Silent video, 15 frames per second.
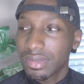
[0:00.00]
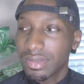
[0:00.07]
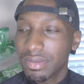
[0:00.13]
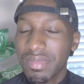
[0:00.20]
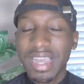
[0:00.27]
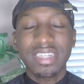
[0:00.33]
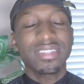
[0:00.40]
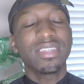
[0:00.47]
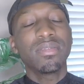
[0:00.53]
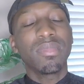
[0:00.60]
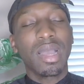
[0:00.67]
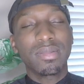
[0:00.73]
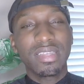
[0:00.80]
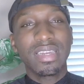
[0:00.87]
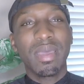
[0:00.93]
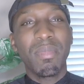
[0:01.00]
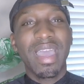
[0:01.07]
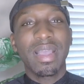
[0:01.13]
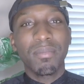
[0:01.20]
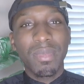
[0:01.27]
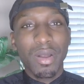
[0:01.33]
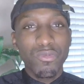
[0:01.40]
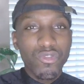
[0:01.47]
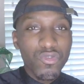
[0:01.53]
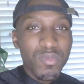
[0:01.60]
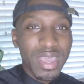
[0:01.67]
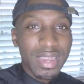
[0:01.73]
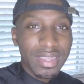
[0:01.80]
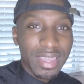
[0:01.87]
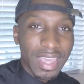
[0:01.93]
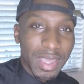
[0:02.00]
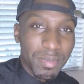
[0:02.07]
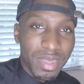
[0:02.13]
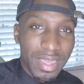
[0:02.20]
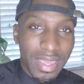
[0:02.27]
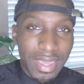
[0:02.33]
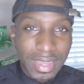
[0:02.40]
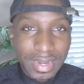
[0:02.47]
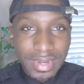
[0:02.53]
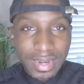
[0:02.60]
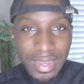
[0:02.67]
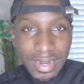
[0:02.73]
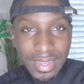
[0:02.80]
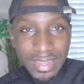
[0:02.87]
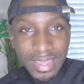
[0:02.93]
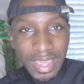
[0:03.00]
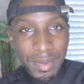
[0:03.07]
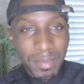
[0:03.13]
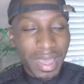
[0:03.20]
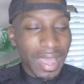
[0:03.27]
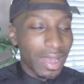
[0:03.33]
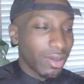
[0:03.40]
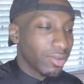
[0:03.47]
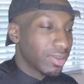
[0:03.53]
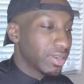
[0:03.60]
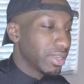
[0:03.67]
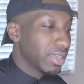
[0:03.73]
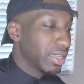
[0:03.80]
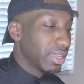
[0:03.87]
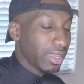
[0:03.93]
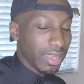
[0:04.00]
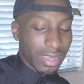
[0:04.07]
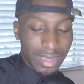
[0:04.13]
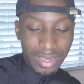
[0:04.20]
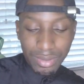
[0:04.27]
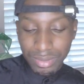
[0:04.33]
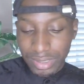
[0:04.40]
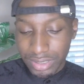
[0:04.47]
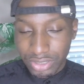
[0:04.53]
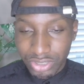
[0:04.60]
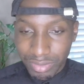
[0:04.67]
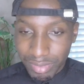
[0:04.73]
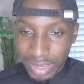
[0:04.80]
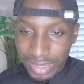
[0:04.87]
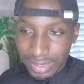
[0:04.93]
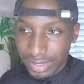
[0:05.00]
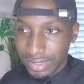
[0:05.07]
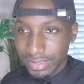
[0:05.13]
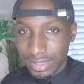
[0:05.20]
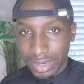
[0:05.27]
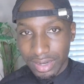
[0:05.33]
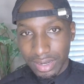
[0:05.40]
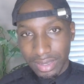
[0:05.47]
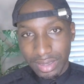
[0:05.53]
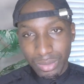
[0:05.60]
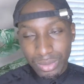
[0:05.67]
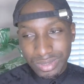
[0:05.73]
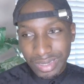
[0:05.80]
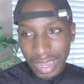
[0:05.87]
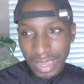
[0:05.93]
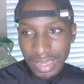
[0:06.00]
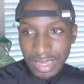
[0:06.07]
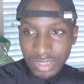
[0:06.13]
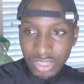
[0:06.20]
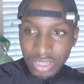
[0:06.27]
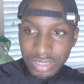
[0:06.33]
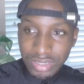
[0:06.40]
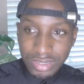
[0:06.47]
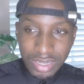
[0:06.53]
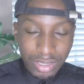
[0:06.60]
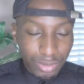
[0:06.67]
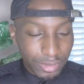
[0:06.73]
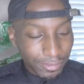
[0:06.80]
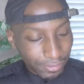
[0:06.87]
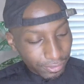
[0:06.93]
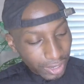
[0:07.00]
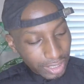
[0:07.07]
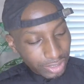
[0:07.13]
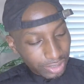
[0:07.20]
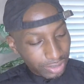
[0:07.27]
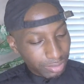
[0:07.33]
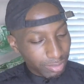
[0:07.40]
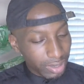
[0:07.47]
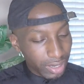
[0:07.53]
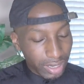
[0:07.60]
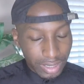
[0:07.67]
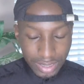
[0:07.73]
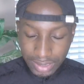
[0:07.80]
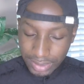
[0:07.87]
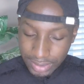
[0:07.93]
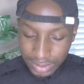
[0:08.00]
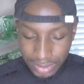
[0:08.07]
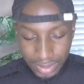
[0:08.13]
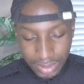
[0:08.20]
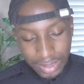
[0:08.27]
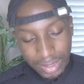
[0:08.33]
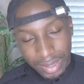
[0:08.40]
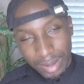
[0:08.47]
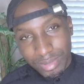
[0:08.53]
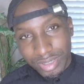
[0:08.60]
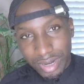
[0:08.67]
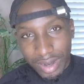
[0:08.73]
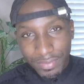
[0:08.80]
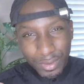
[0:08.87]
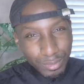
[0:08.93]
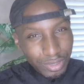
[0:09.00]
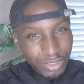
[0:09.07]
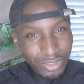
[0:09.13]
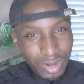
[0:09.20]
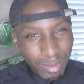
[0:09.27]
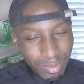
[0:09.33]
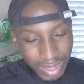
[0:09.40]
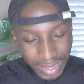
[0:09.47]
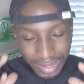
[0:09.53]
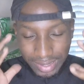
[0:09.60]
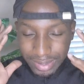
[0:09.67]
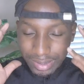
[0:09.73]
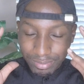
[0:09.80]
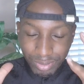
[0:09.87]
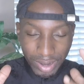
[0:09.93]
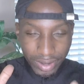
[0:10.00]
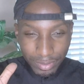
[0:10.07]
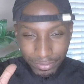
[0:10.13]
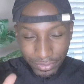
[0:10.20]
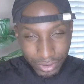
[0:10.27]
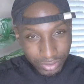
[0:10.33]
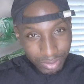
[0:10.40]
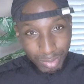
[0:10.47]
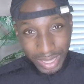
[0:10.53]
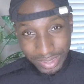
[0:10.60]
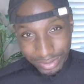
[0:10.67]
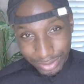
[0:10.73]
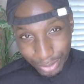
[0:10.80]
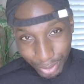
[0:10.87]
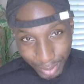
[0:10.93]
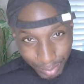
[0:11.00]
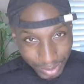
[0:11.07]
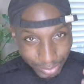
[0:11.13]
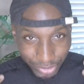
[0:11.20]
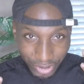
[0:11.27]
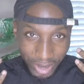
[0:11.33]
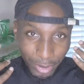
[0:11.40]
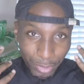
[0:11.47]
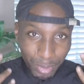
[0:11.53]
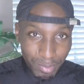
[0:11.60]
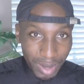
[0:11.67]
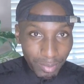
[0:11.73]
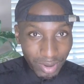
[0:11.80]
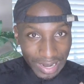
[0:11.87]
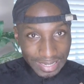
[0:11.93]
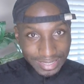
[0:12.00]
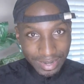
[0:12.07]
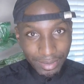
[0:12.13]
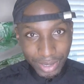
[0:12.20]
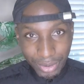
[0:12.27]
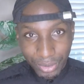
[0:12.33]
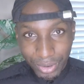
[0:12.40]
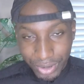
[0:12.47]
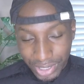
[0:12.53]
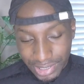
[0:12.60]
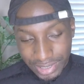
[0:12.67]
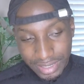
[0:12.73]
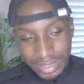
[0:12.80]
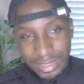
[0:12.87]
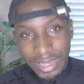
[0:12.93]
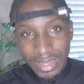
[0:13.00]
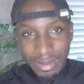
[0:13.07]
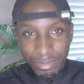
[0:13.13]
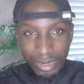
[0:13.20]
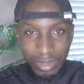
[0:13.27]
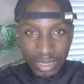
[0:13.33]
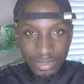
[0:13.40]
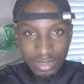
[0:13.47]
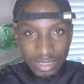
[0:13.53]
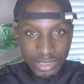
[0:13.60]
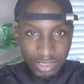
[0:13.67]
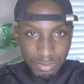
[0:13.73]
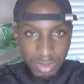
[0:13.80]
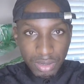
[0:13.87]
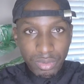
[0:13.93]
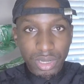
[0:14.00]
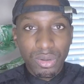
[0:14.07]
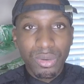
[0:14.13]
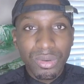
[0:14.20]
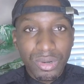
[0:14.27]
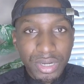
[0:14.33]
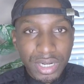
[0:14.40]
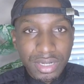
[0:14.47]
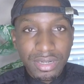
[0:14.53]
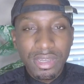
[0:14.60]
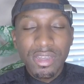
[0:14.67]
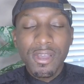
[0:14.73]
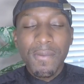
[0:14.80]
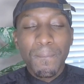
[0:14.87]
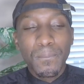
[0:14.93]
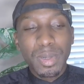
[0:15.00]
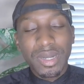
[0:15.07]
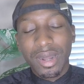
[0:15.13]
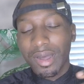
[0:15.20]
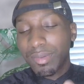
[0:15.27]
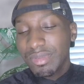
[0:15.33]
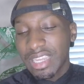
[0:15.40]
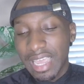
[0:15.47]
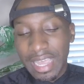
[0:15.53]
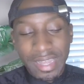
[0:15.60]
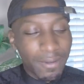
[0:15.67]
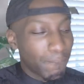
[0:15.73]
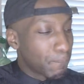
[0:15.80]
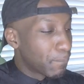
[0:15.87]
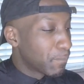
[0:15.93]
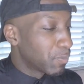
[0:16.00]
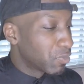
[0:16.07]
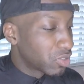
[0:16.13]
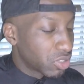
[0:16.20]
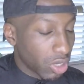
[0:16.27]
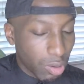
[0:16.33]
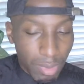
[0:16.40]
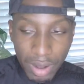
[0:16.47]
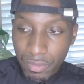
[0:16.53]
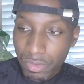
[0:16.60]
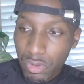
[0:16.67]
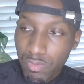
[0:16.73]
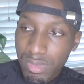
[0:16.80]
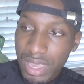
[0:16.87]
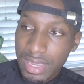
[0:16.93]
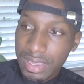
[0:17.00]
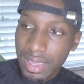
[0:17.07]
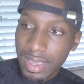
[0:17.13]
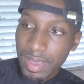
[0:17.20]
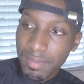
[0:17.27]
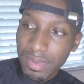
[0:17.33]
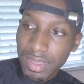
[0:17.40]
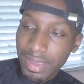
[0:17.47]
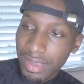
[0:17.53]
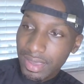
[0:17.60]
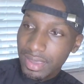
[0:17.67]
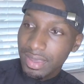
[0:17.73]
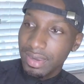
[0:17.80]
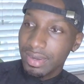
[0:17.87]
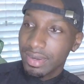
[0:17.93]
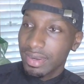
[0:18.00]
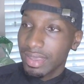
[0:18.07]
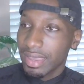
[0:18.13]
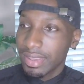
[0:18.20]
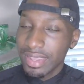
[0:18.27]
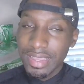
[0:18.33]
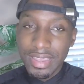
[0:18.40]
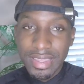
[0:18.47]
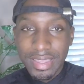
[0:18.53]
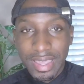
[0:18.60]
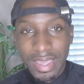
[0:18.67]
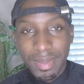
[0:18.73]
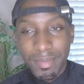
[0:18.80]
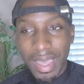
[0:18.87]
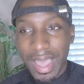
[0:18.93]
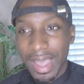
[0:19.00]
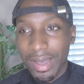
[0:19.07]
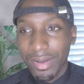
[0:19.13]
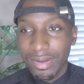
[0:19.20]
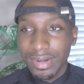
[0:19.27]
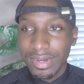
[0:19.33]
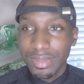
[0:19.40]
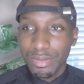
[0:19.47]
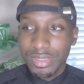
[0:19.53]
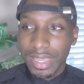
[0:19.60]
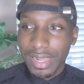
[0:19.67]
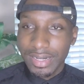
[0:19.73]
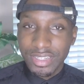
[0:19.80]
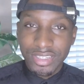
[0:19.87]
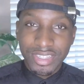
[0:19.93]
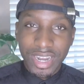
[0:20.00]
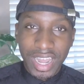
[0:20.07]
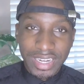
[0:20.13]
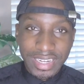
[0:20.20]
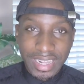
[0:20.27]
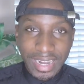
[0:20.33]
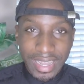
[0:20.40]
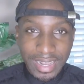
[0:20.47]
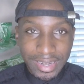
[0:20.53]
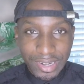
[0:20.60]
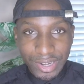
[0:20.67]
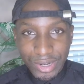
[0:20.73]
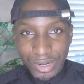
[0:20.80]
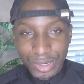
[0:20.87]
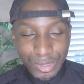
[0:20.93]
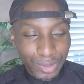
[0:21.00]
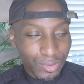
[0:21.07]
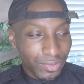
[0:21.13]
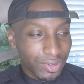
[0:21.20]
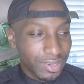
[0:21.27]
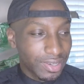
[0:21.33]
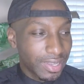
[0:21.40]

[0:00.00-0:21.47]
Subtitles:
Actually, I'll take that back. My roommate came in and he came out, and he was a Jamaican descendant. He was like, he was fresh in America. I'm sorry if I'm like probably confusing about this story, but I'm trying to remember as I record it, as this is being recorded. But yeah, so my roommate came in and then he came out. He was kind of shocked that I had a girl over.